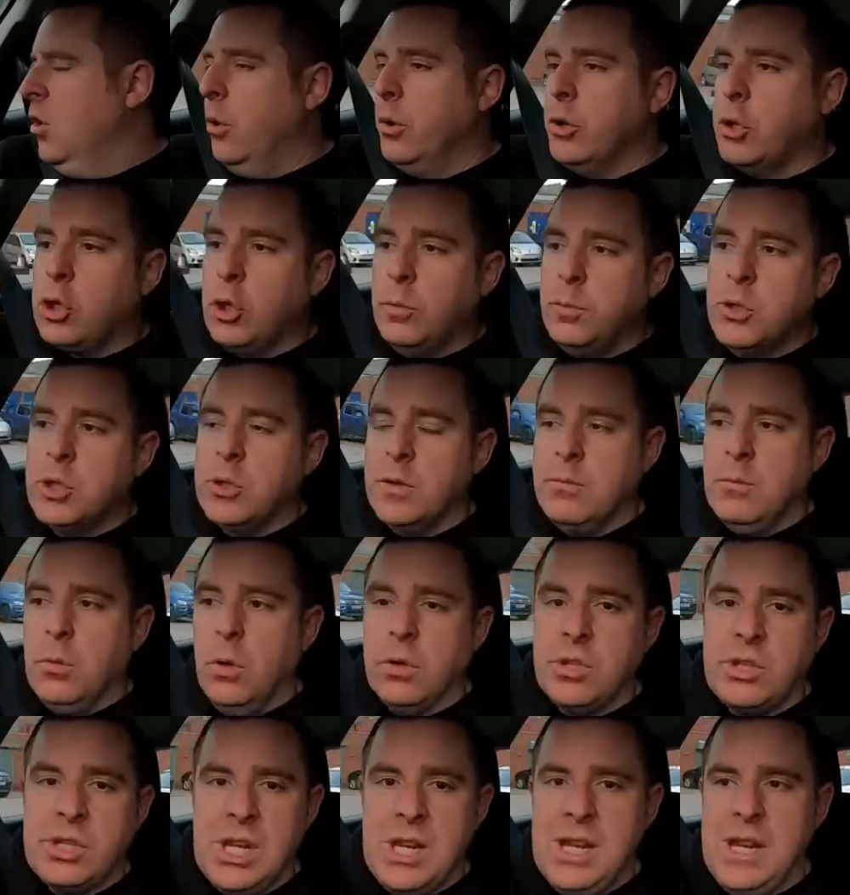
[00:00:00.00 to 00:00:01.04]
But it could be something
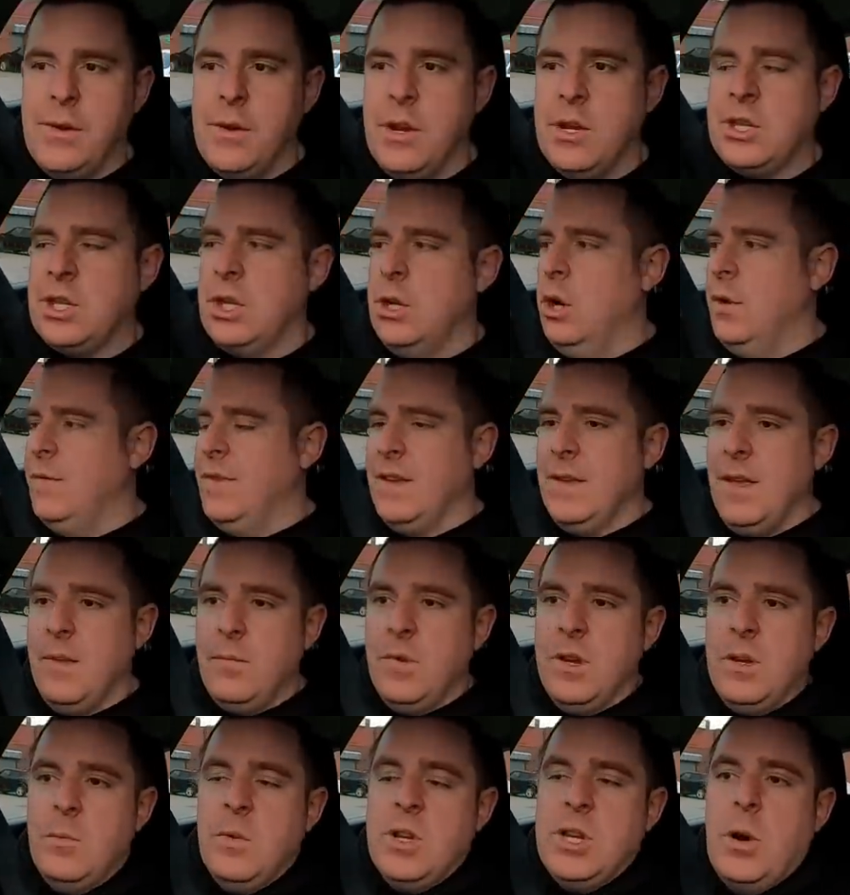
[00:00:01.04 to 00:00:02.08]
more serious. You know,
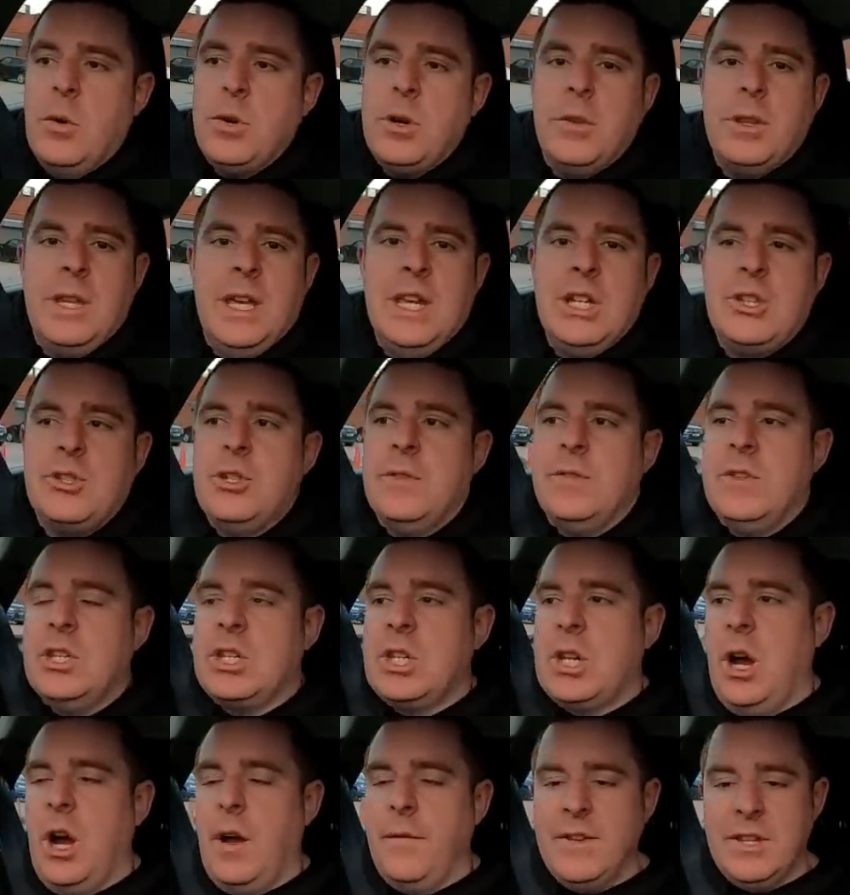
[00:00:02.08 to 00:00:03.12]
we don't know the history of
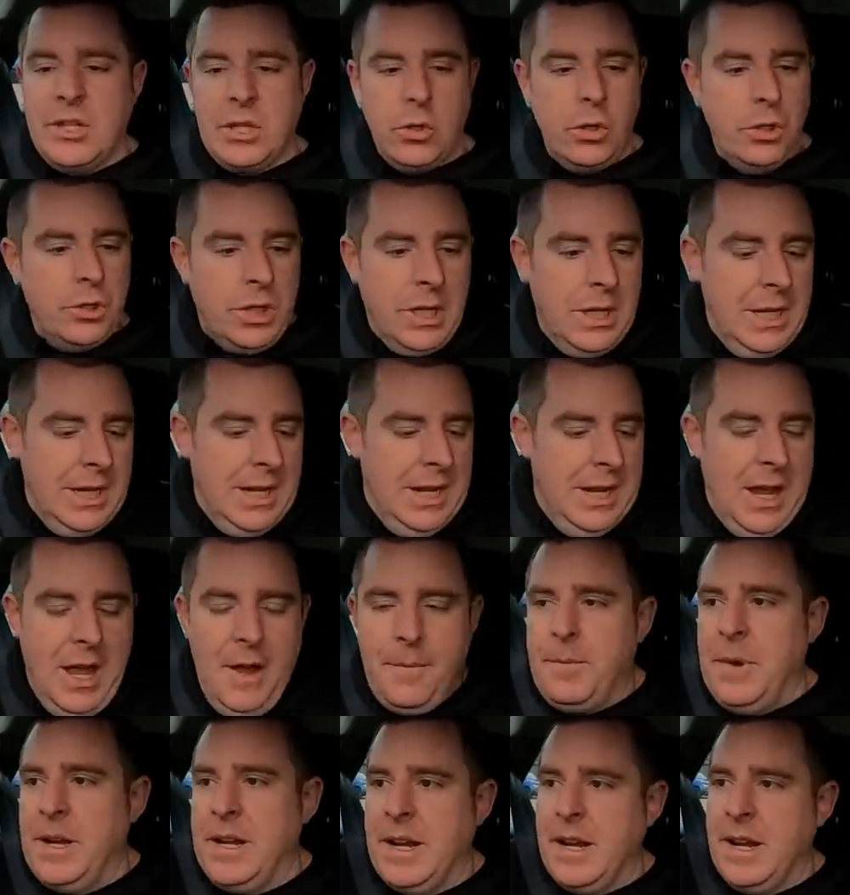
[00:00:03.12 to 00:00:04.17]
this car. This could
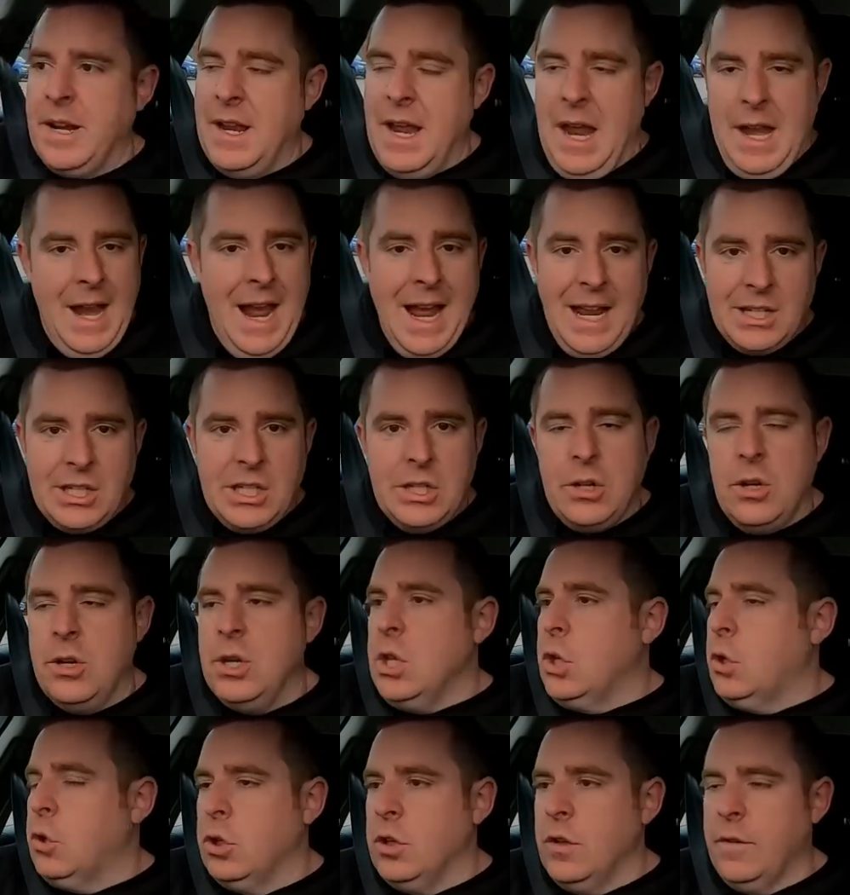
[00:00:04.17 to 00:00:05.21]
have been in an
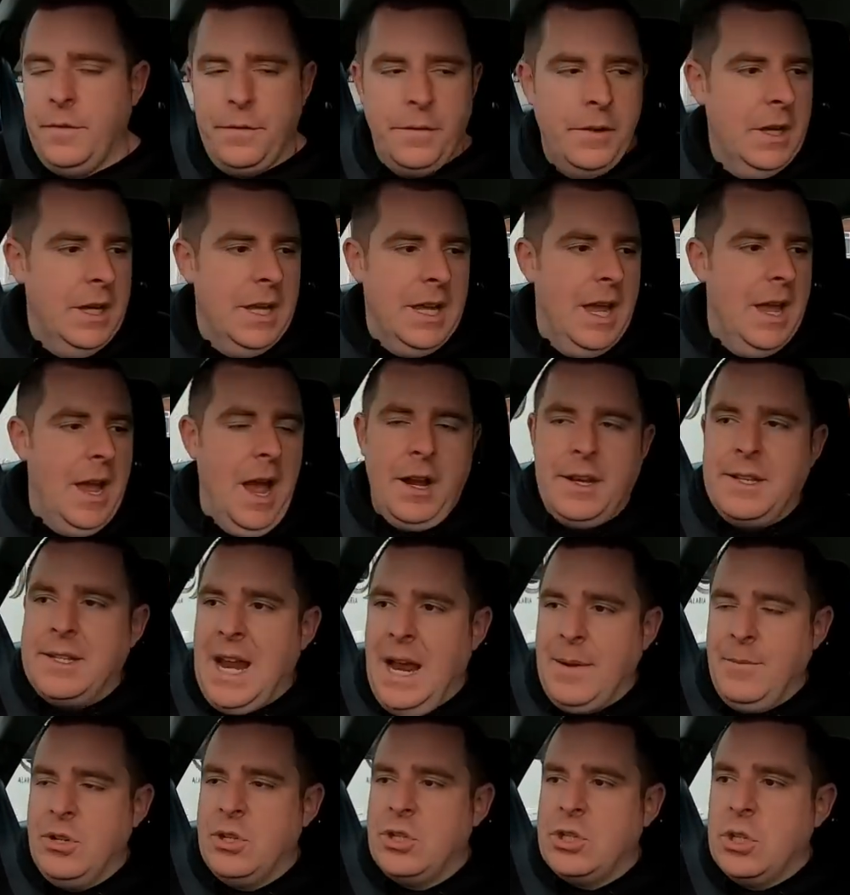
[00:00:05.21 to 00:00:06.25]
accident. It could have had
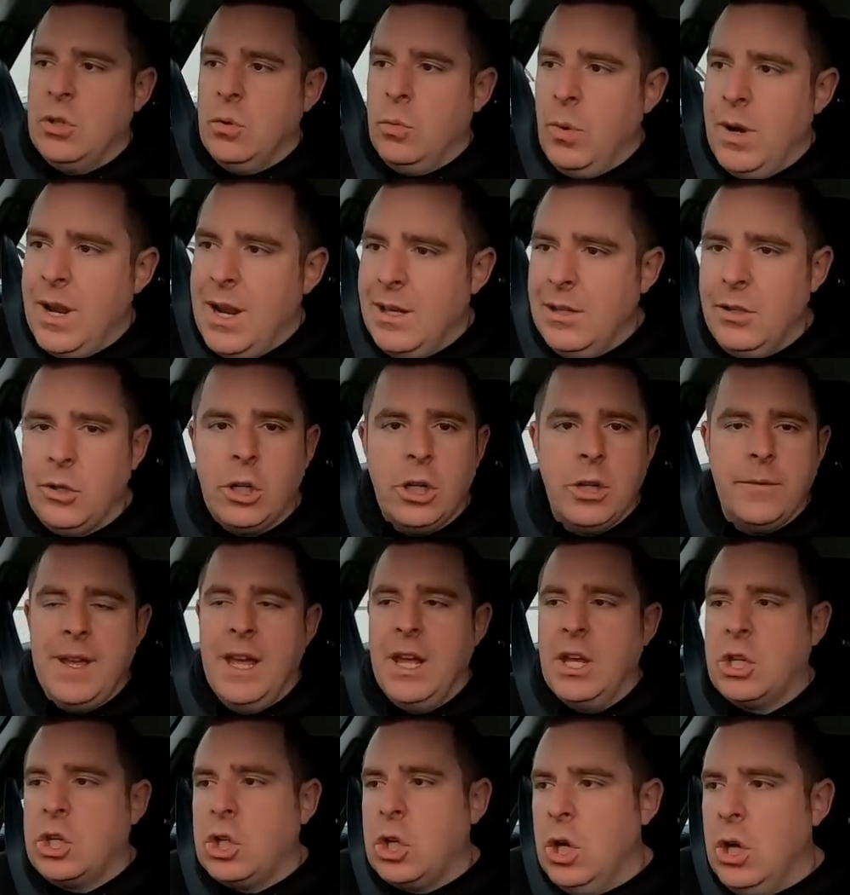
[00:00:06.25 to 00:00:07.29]
damage to the wheel. It could have
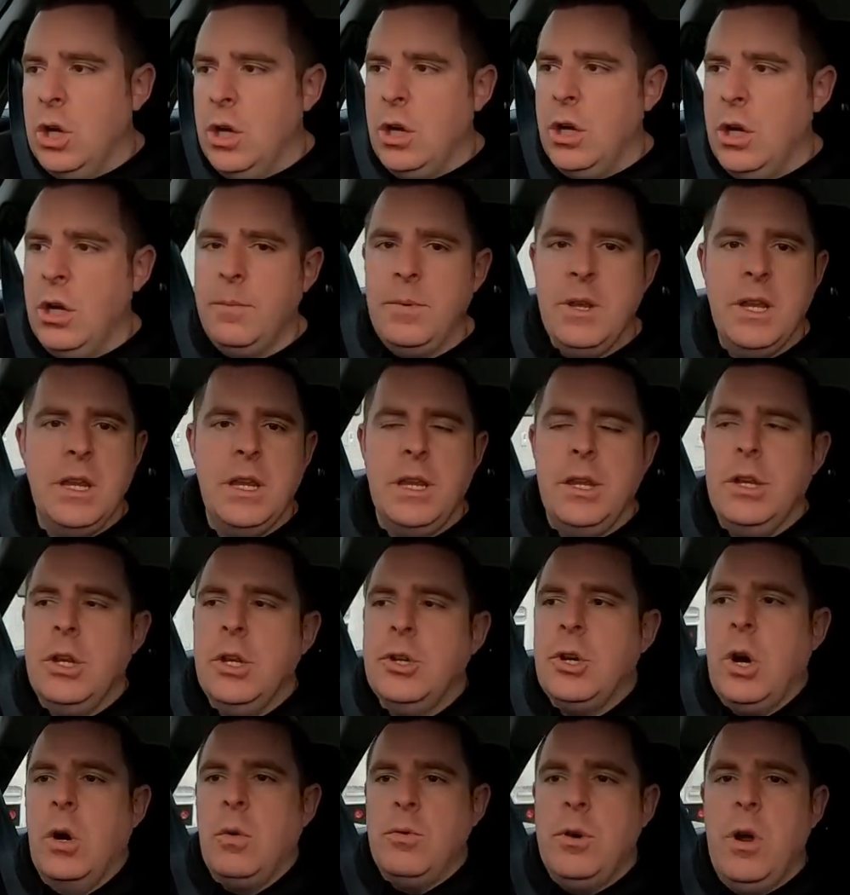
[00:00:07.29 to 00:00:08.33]
hit a curb. You
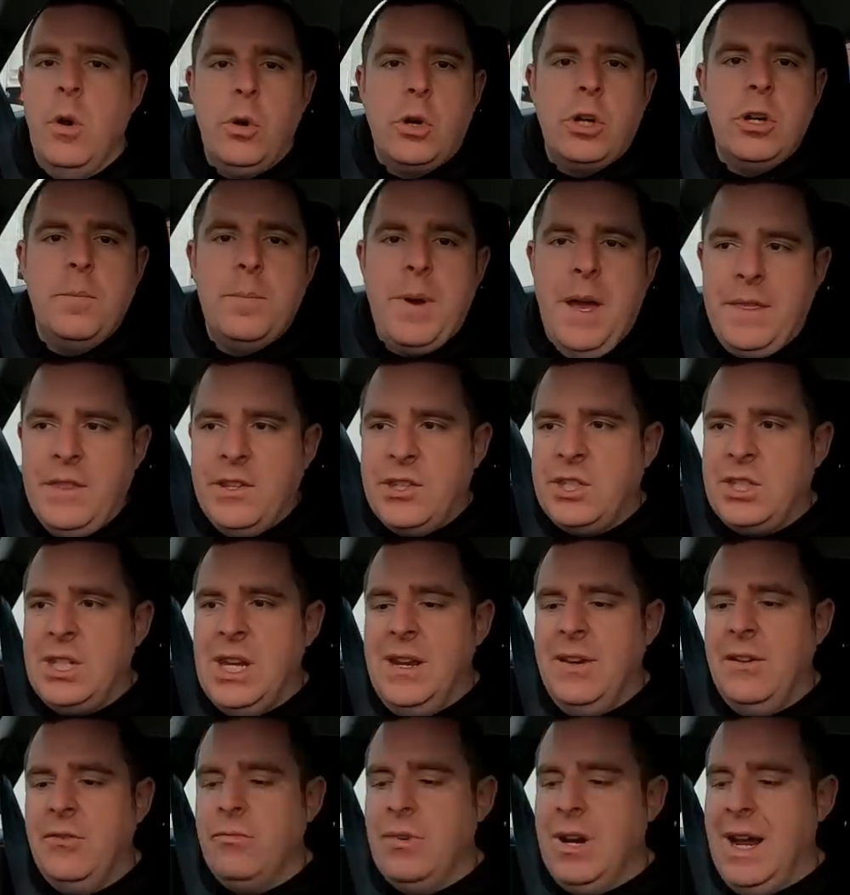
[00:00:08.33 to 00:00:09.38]
don't know. It could have bent the
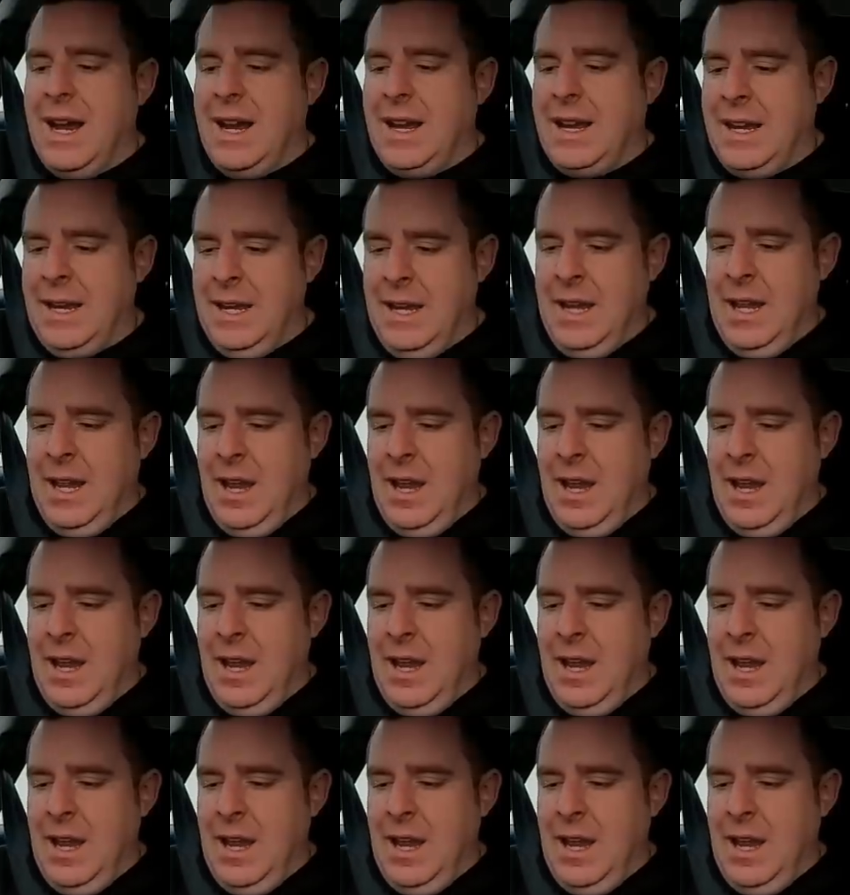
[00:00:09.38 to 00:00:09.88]
steering rack.